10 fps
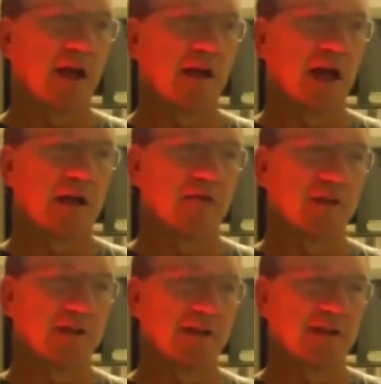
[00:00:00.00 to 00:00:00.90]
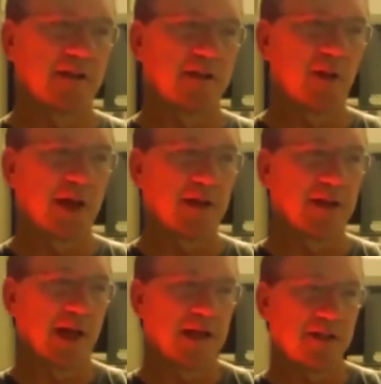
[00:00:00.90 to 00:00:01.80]
a lot of this is
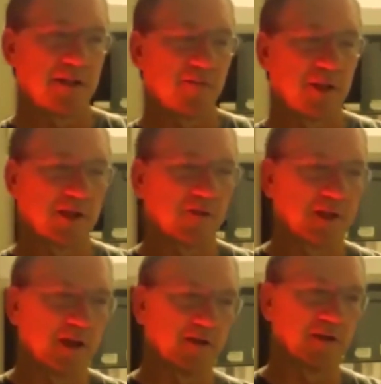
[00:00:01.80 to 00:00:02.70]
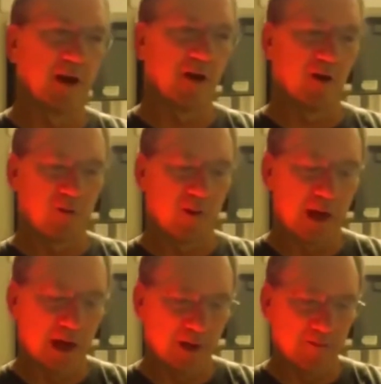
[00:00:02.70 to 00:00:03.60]
speculation because we don't know.
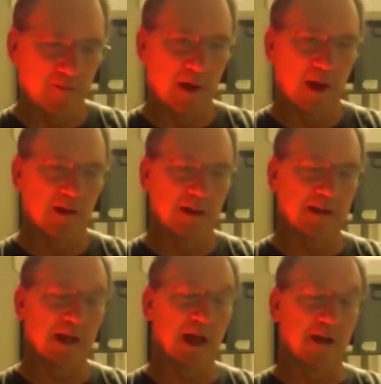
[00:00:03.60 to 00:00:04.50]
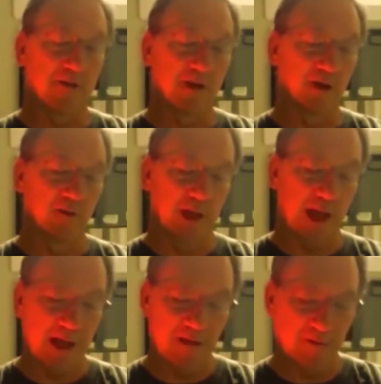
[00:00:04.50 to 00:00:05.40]
Um, at least I don't know. But
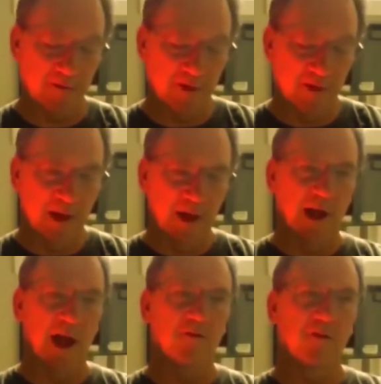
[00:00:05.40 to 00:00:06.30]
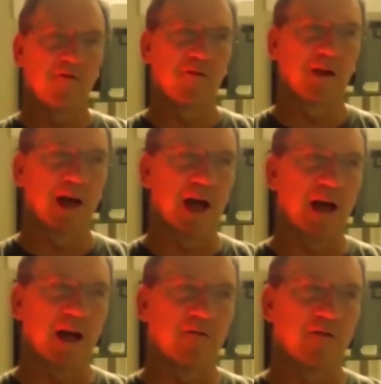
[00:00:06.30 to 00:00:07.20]
I have a, I have a,
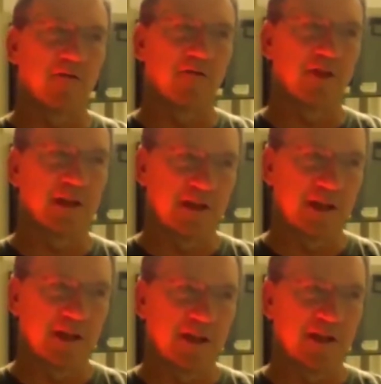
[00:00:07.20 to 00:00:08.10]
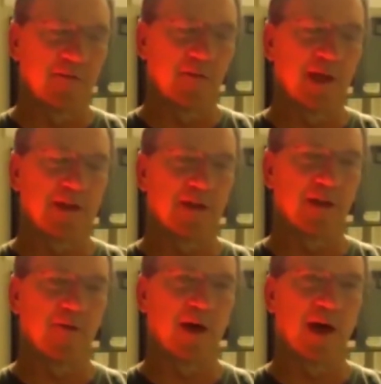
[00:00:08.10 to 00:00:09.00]
I have a feeling based
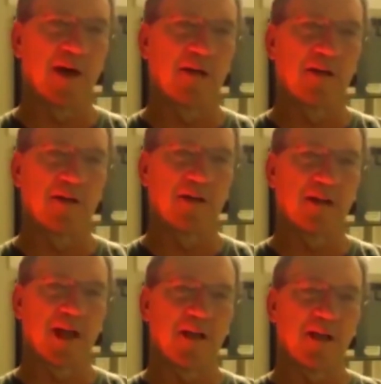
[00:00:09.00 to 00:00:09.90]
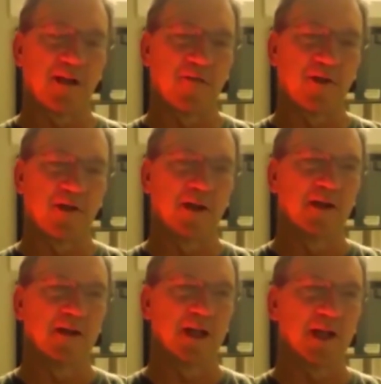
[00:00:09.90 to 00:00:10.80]
on my understanding of
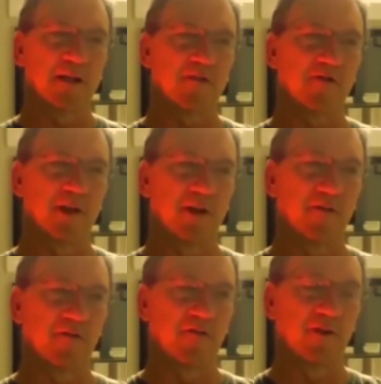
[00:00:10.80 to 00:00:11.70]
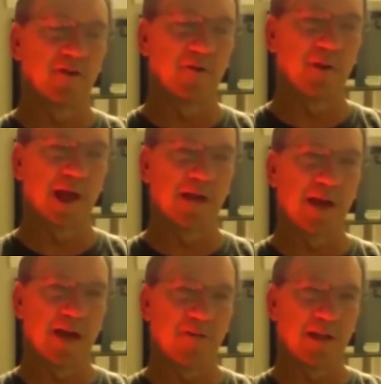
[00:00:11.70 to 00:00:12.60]
the history of flu
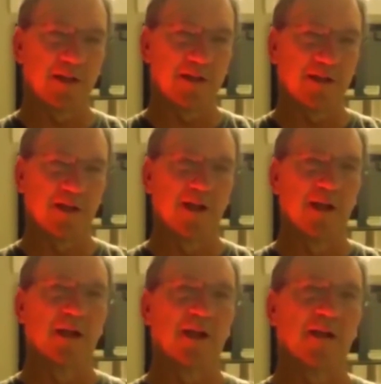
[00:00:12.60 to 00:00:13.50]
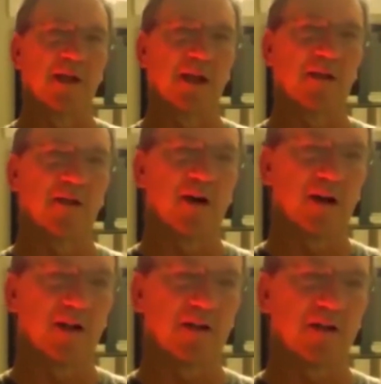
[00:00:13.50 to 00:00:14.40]
pandemics that they're
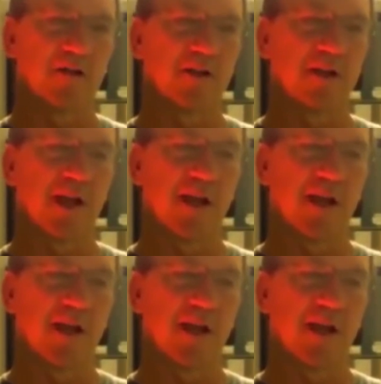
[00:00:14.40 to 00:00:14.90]
all associated